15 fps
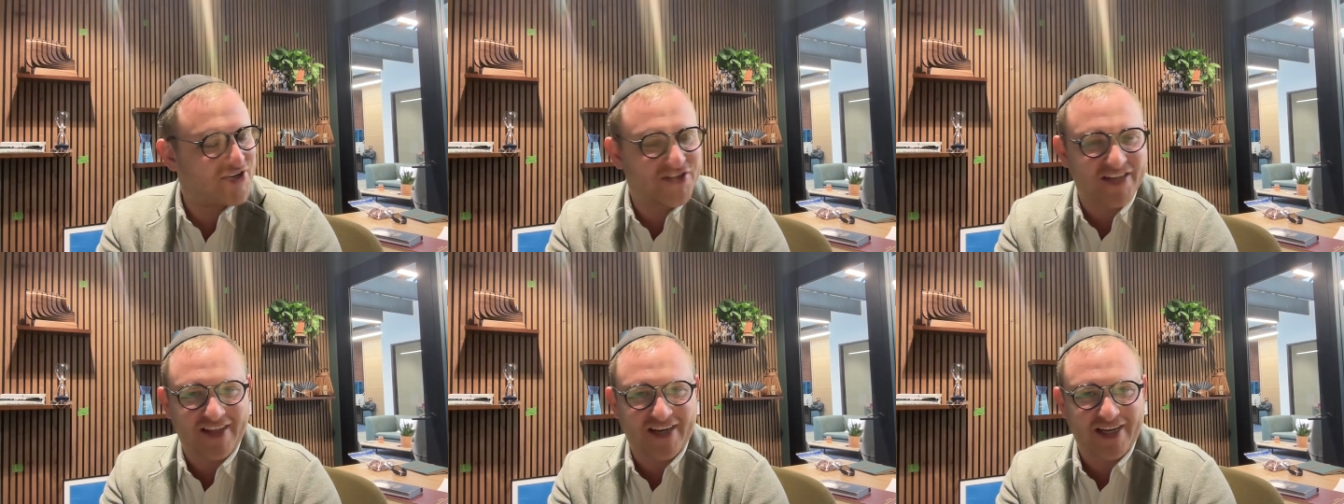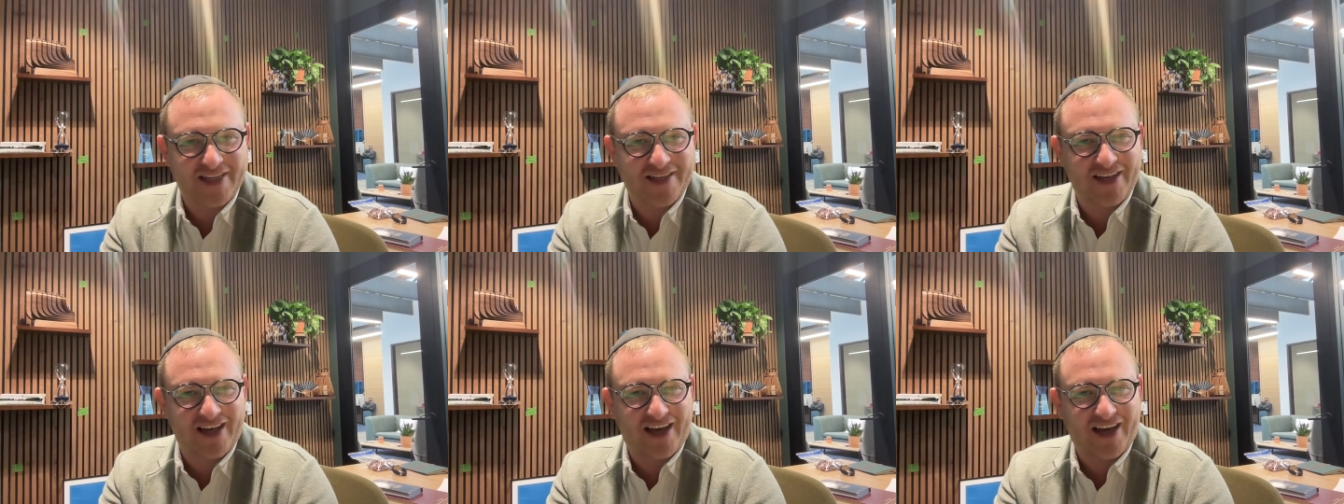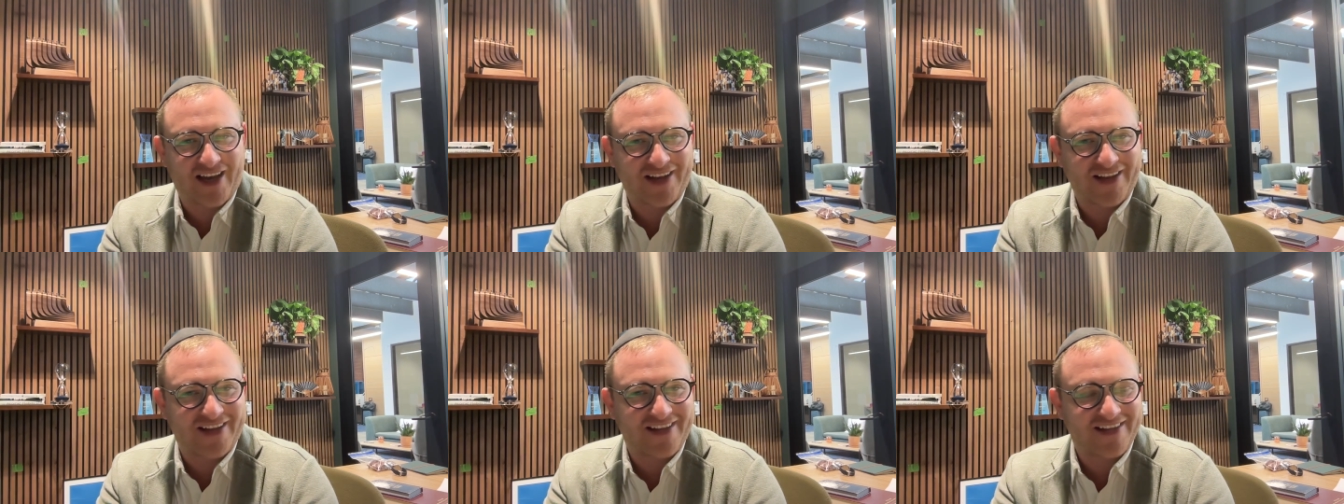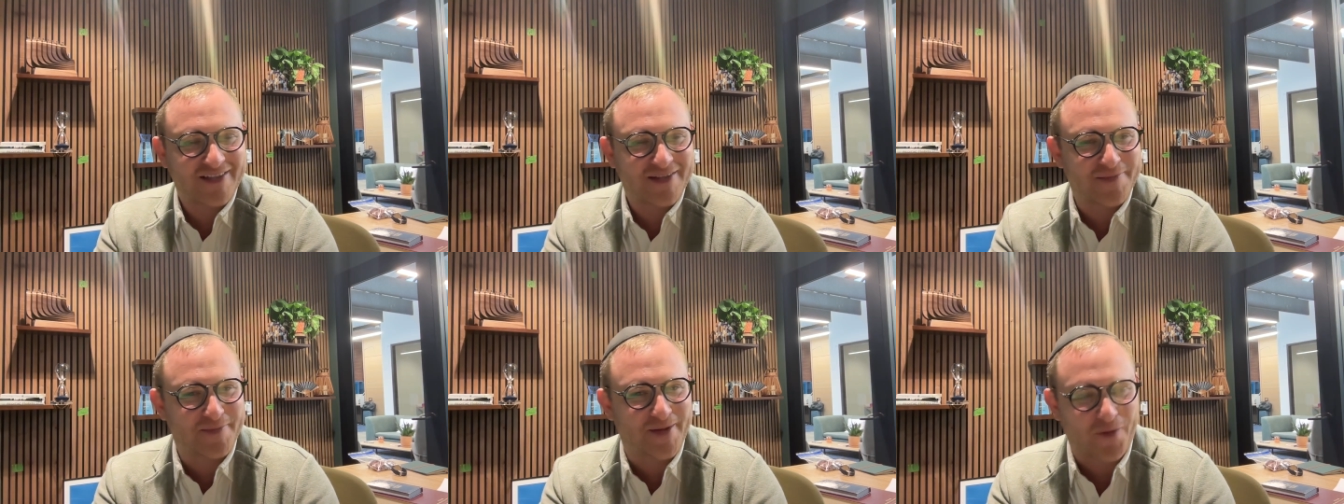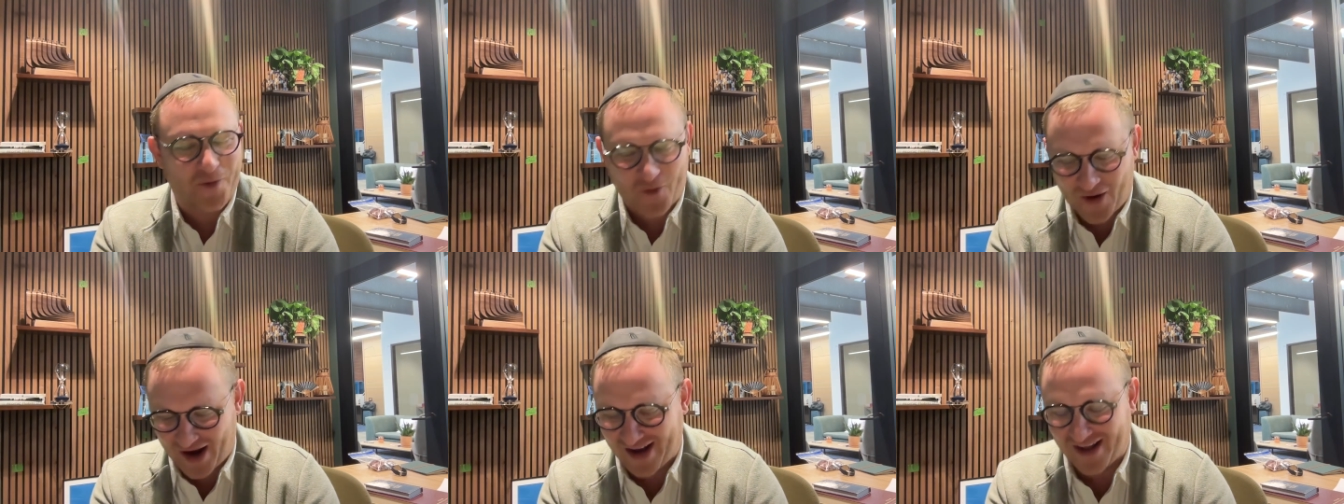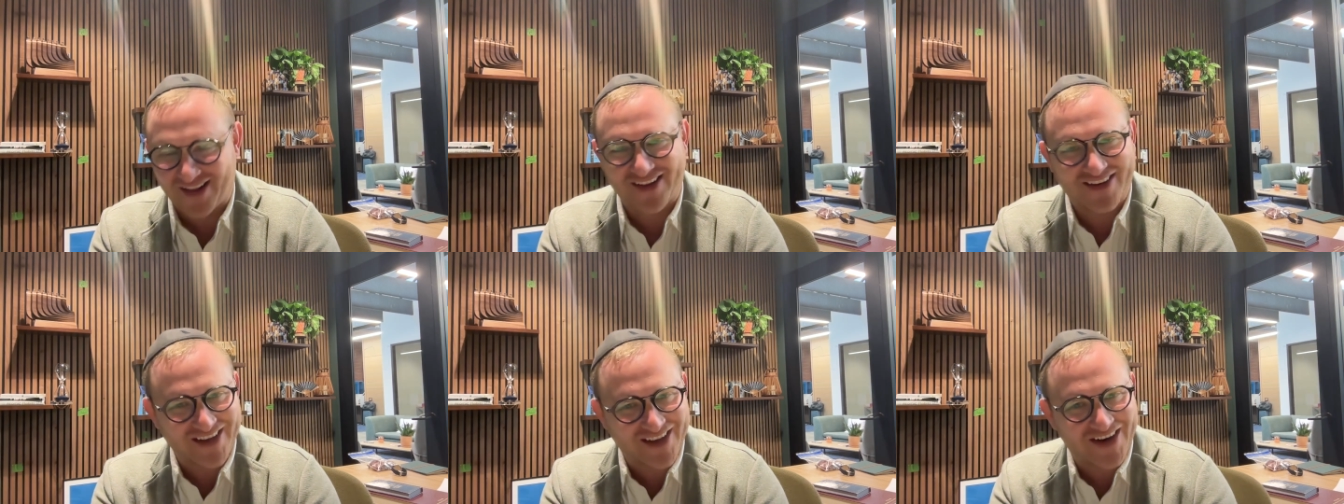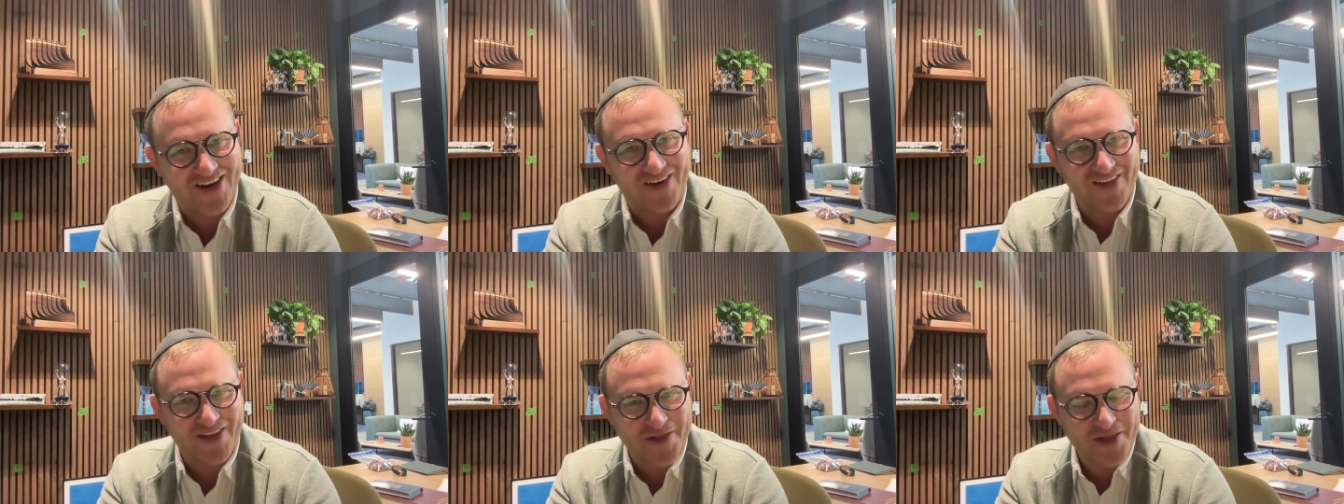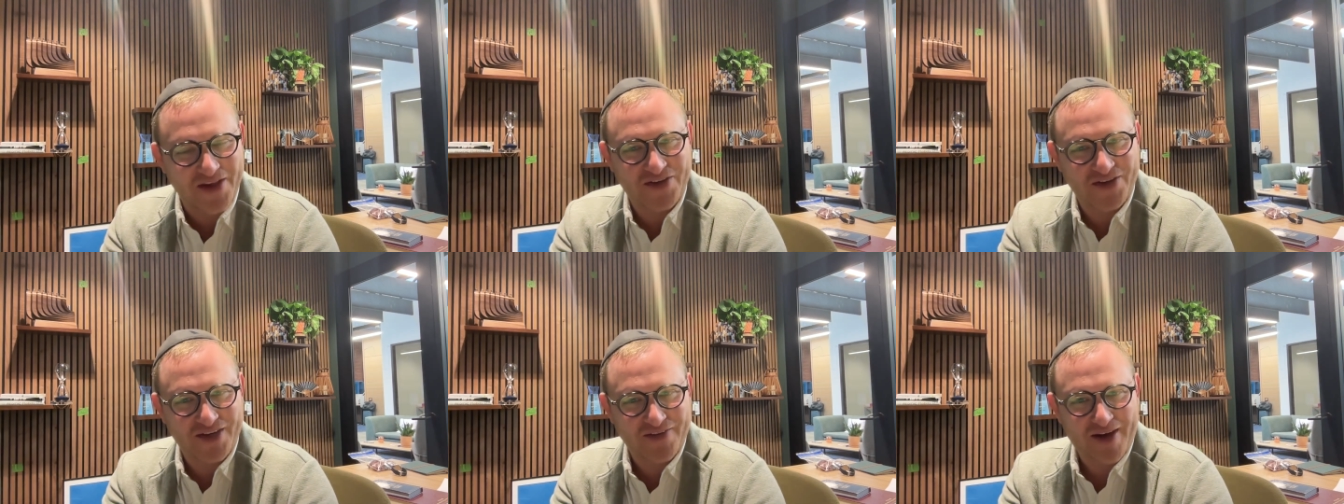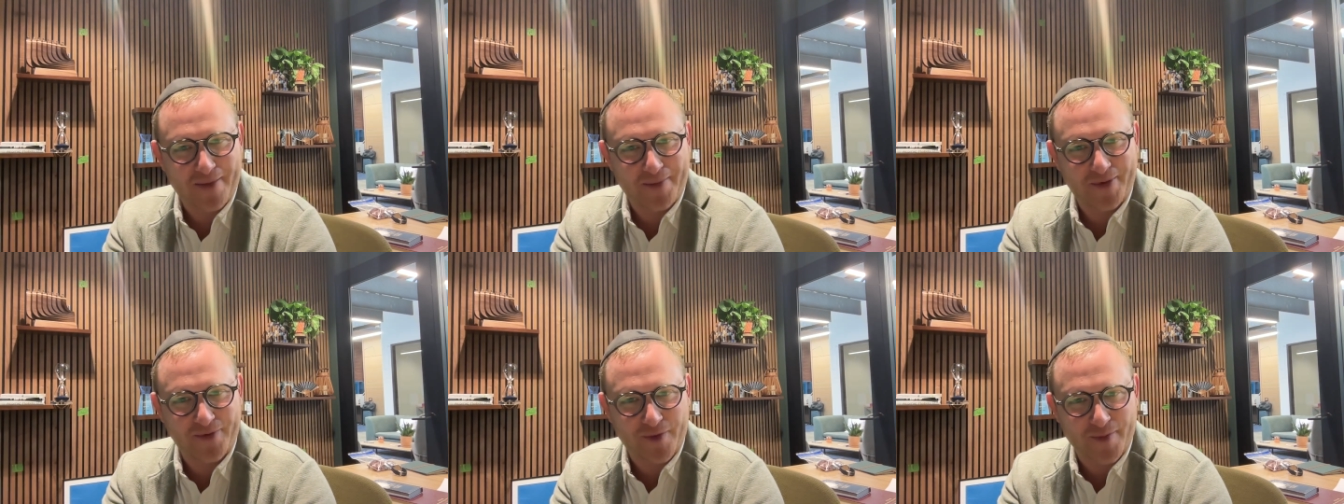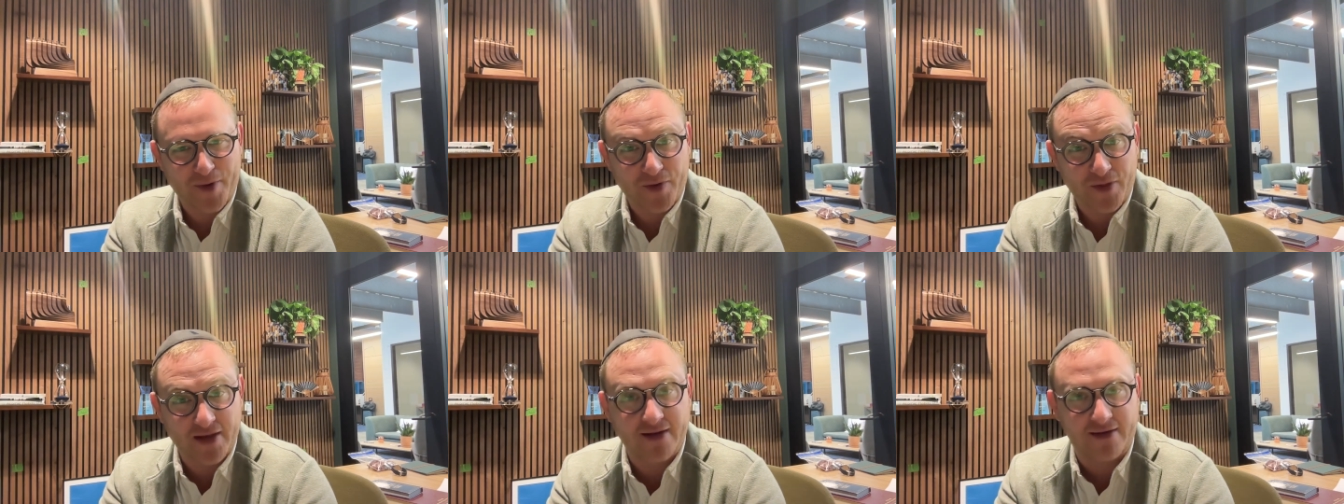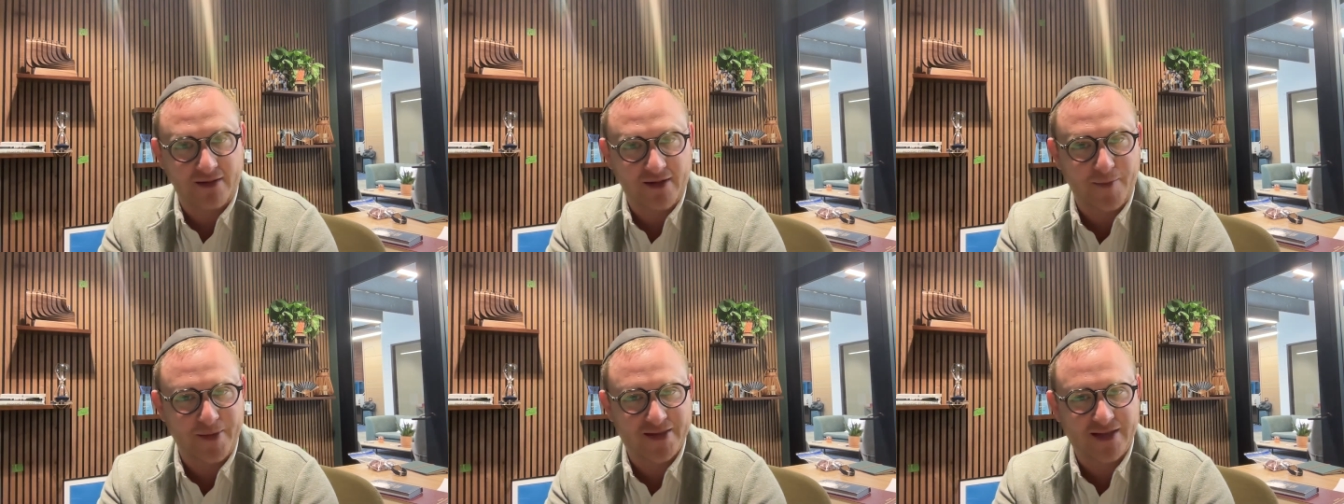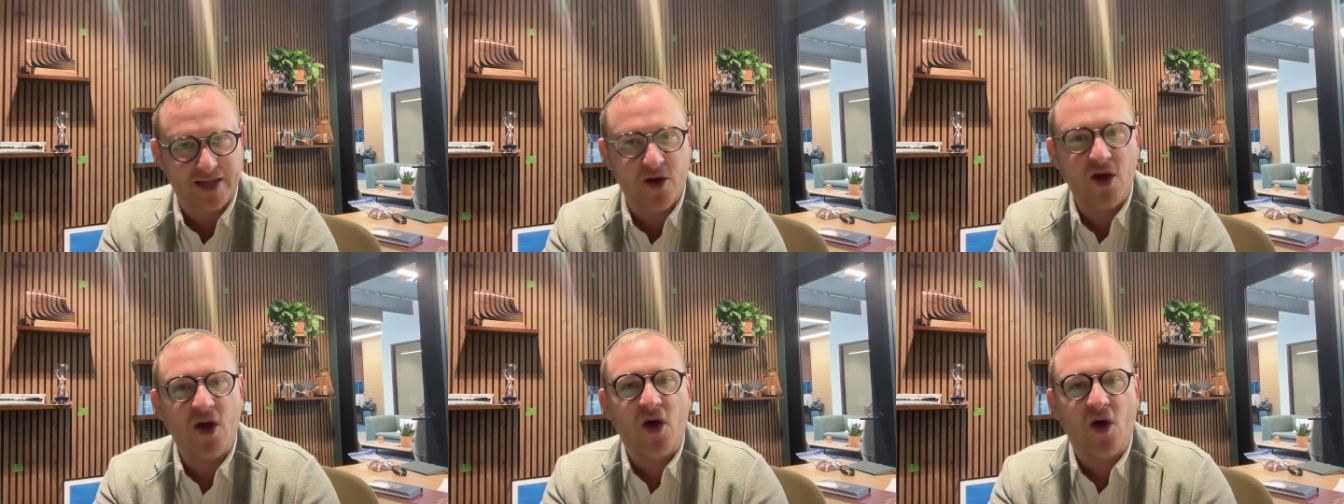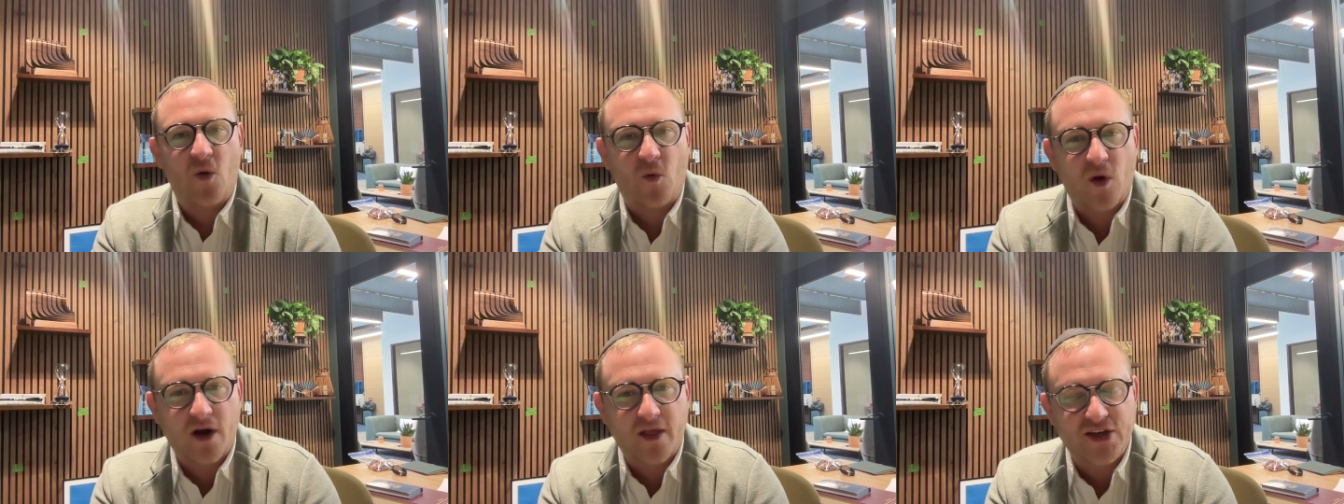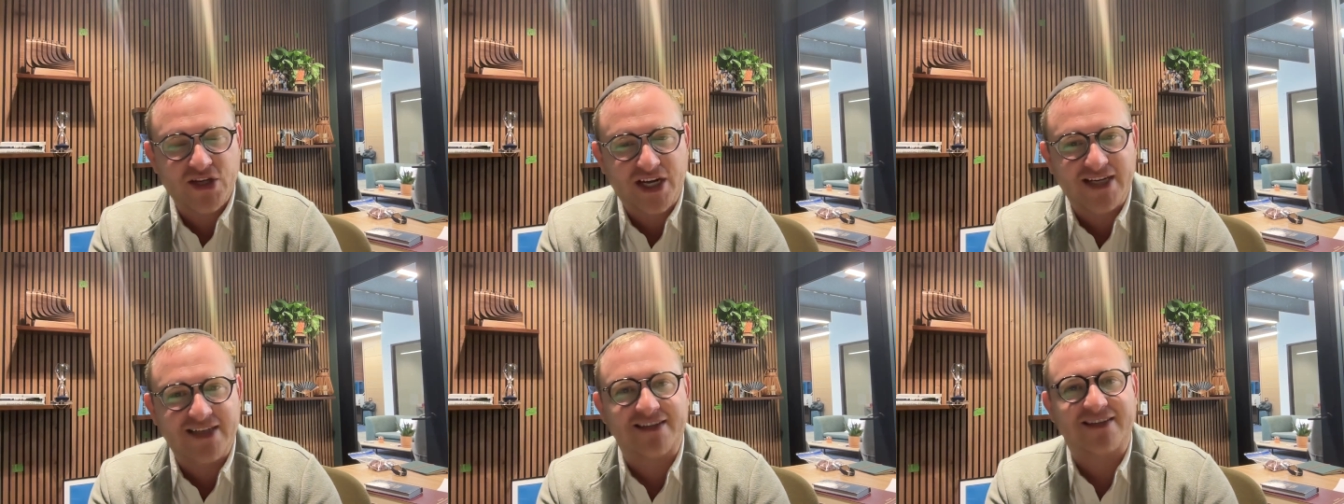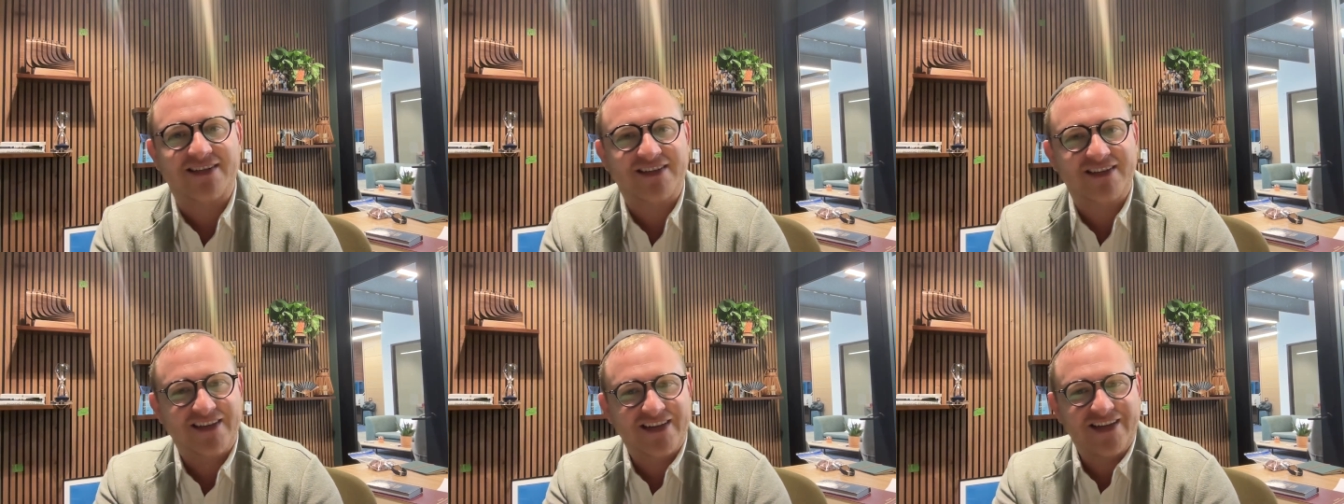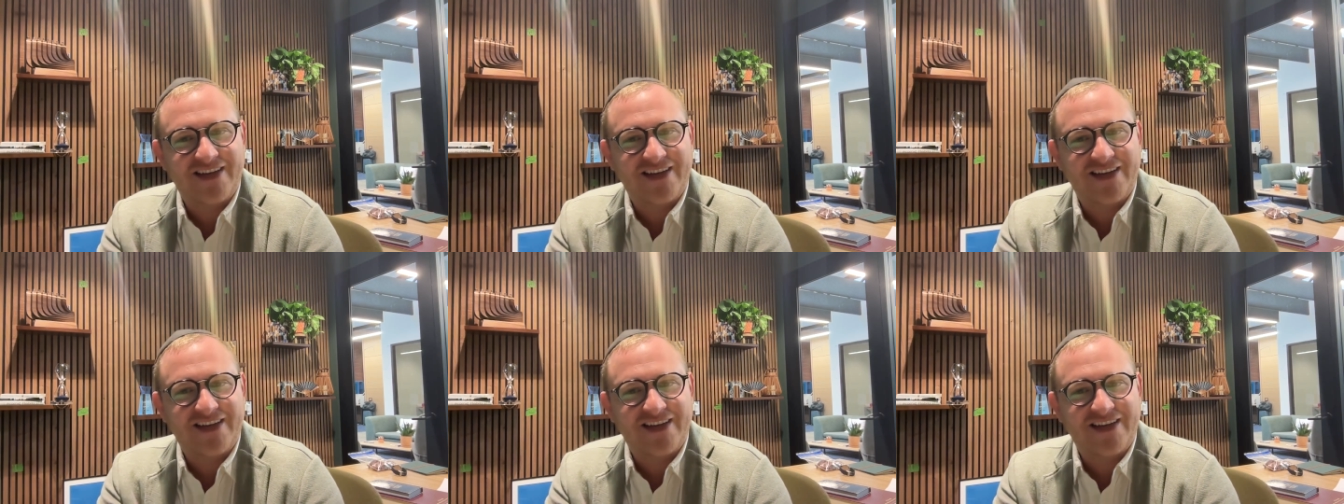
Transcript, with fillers: interesting that it's. Uh, it's been a while, you know, this should have happened. We're both in Columbus. Like, what are the chances?